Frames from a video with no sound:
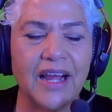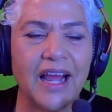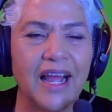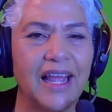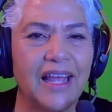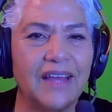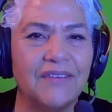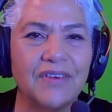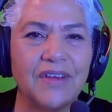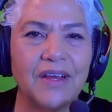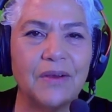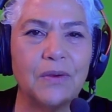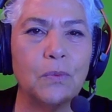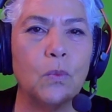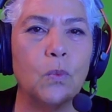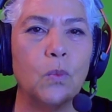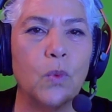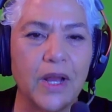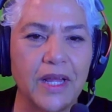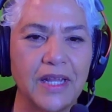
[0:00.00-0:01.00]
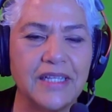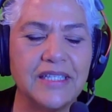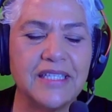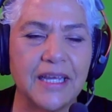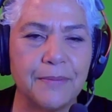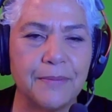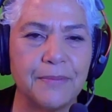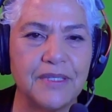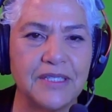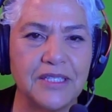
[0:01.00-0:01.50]
I have one
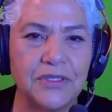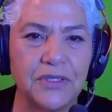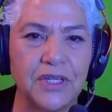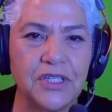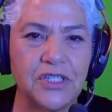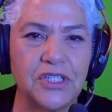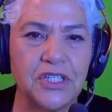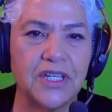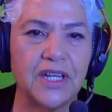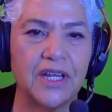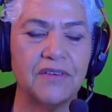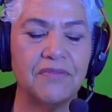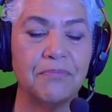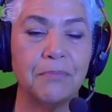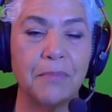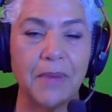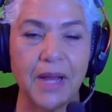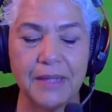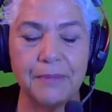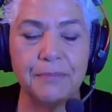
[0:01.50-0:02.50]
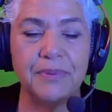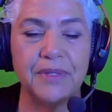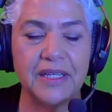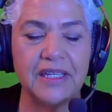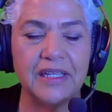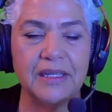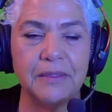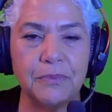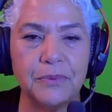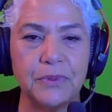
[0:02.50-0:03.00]
demonstration of my
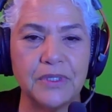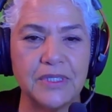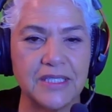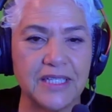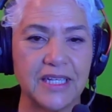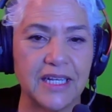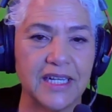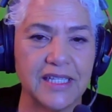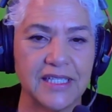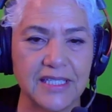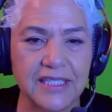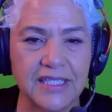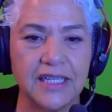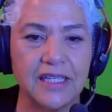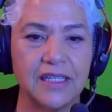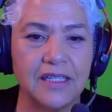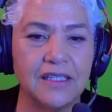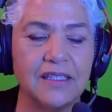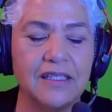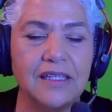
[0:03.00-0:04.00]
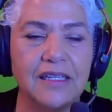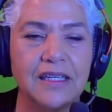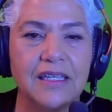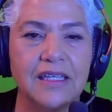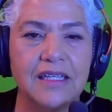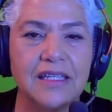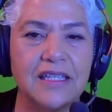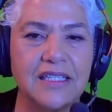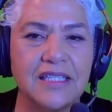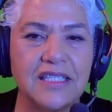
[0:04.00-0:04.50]
blending boards that I sell.
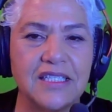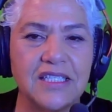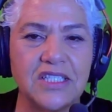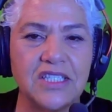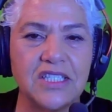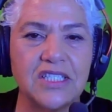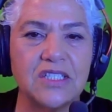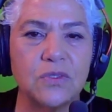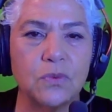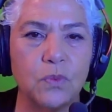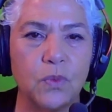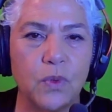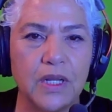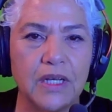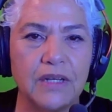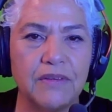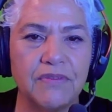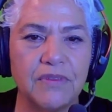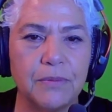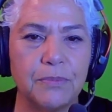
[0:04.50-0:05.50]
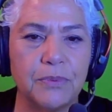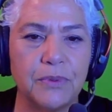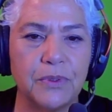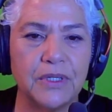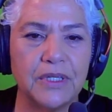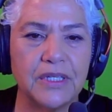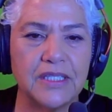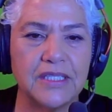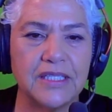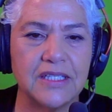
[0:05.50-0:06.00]
This is just one of the
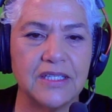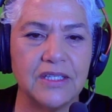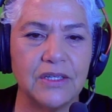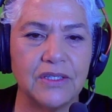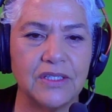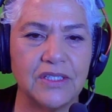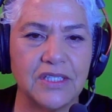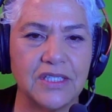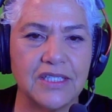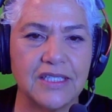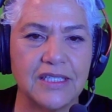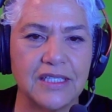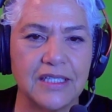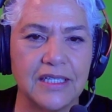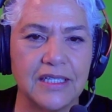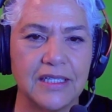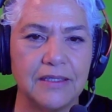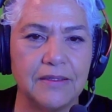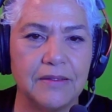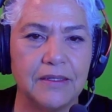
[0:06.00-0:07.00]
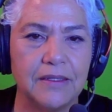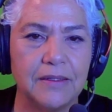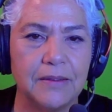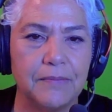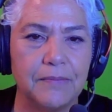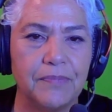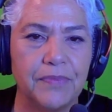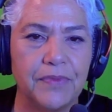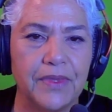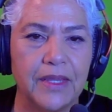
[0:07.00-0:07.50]
boards, and you can just see
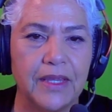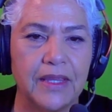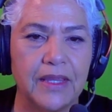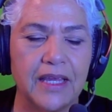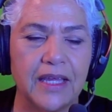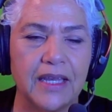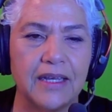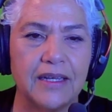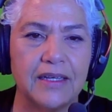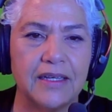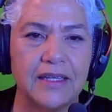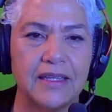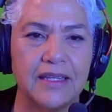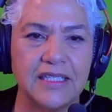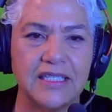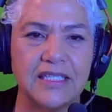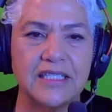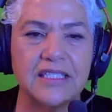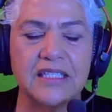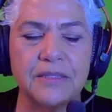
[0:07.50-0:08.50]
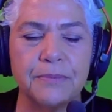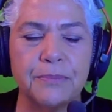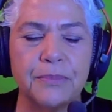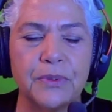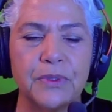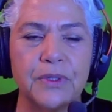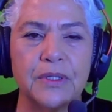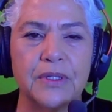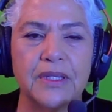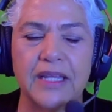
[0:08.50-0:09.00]
that this is the
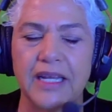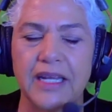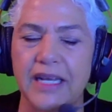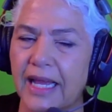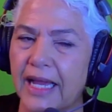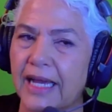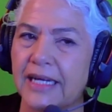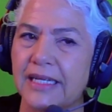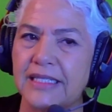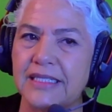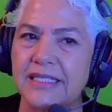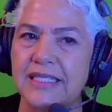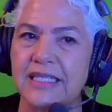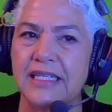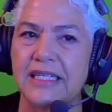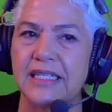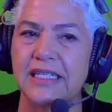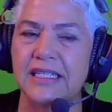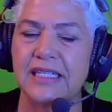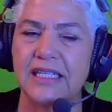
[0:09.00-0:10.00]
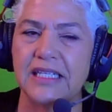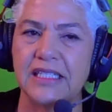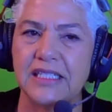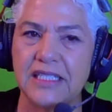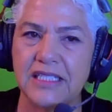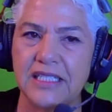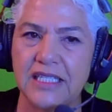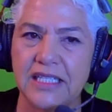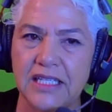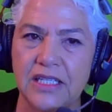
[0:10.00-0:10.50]
board that has
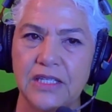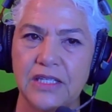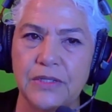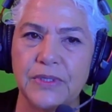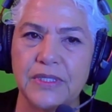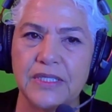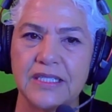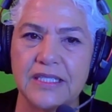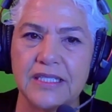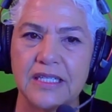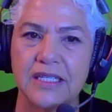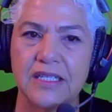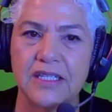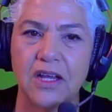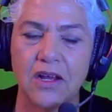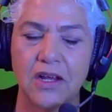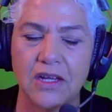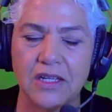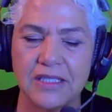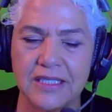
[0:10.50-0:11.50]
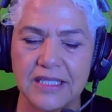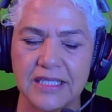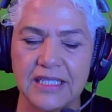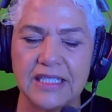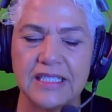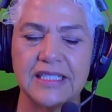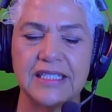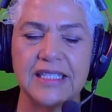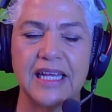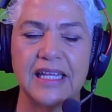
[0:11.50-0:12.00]
continuous
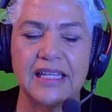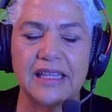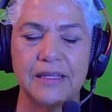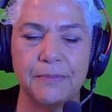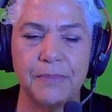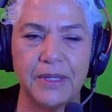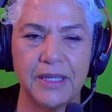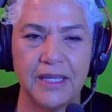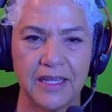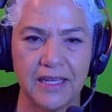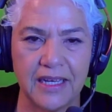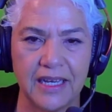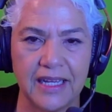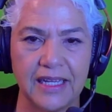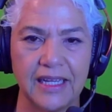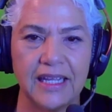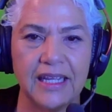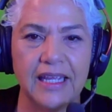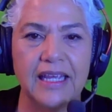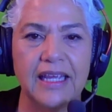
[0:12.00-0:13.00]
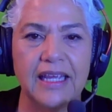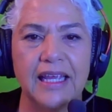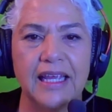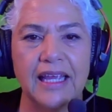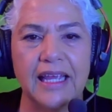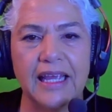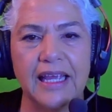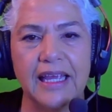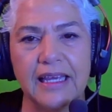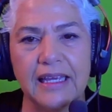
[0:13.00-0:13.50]
consonants at the beginning
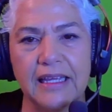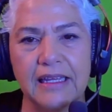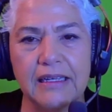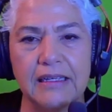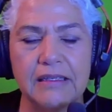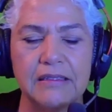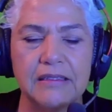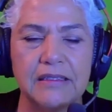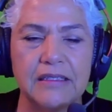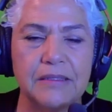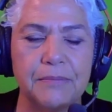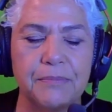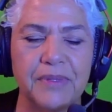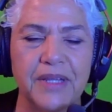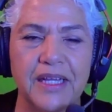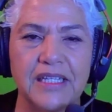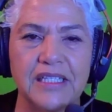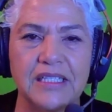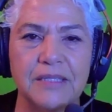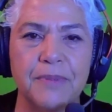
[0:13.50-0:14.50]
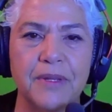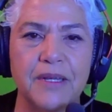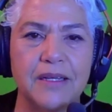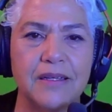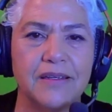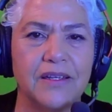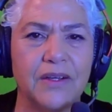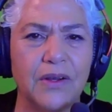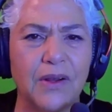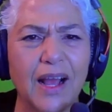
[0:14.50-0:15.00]
and blends. But
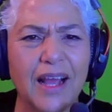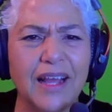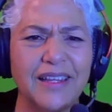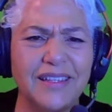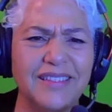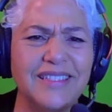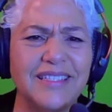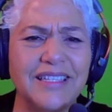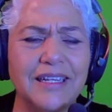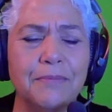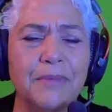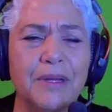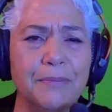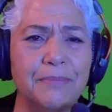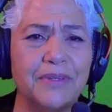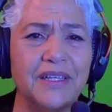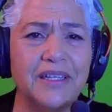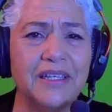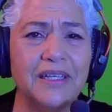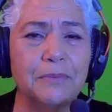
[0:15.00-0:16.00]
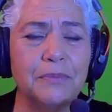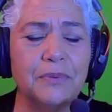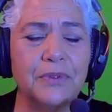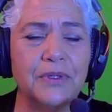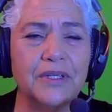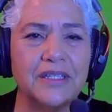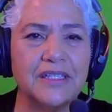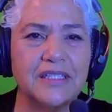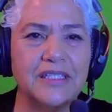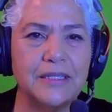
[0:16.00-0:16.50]
I sell my blending
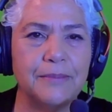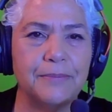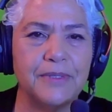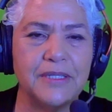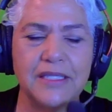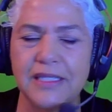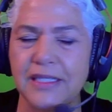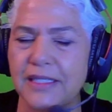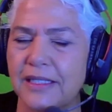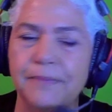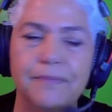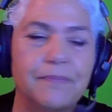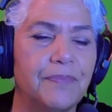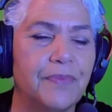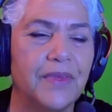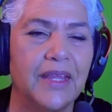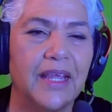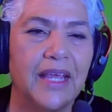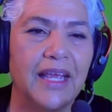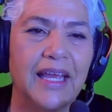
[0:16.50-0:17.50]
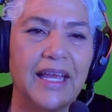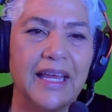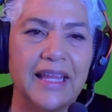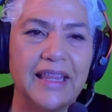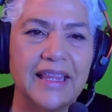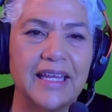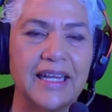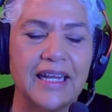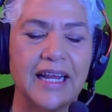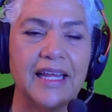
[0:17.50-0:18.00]
board in TPT
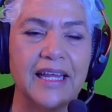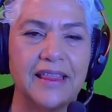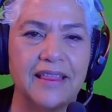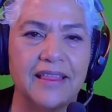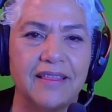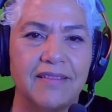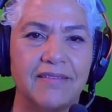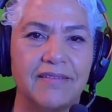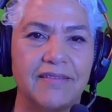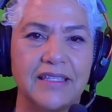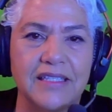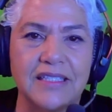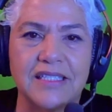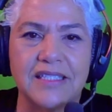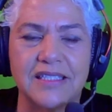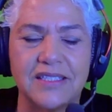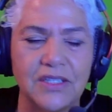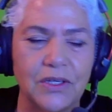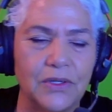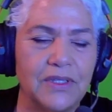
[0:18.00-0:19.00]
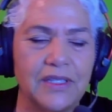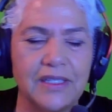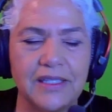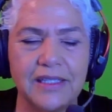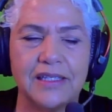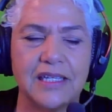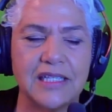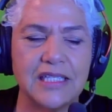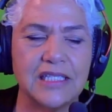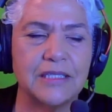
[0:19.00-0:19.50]
that I is totally
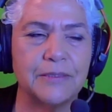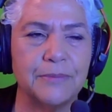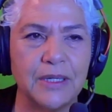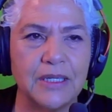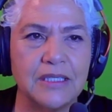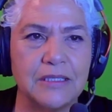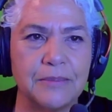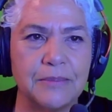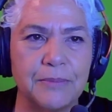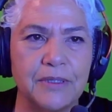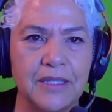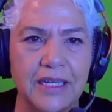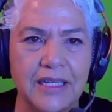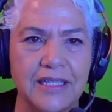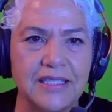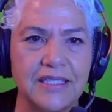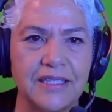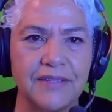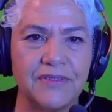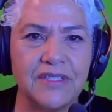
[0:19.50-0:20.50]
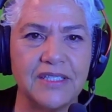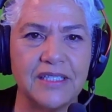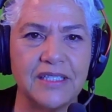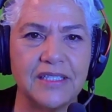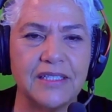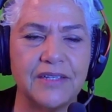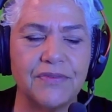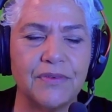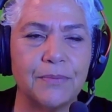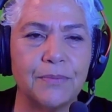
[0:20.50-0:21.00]
customizable. It has 17
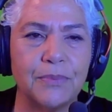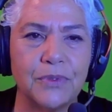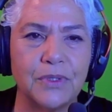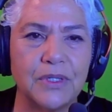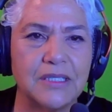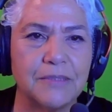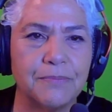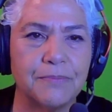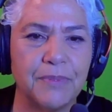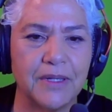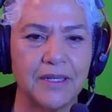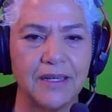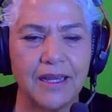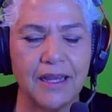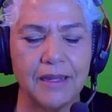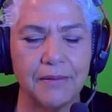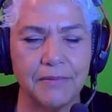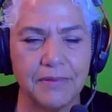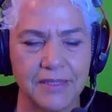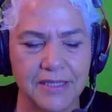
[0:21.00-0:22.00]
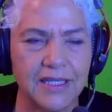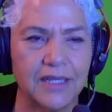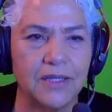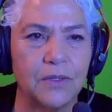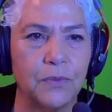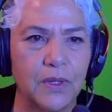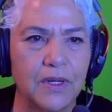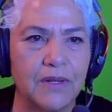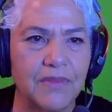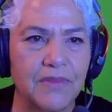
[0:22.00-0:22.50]
different boards, but I've stuck
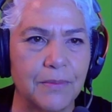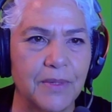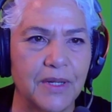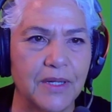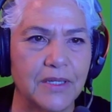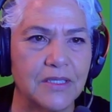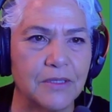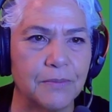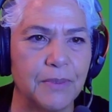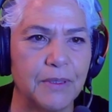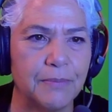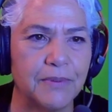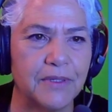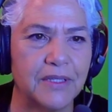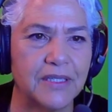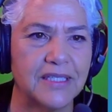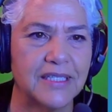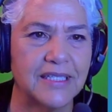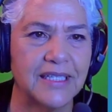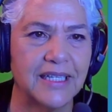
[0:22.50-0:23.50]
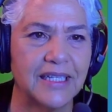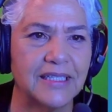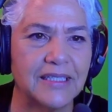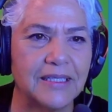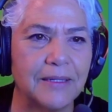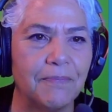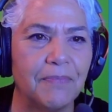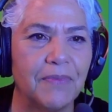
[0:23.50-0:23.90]
one of them here so people can see it.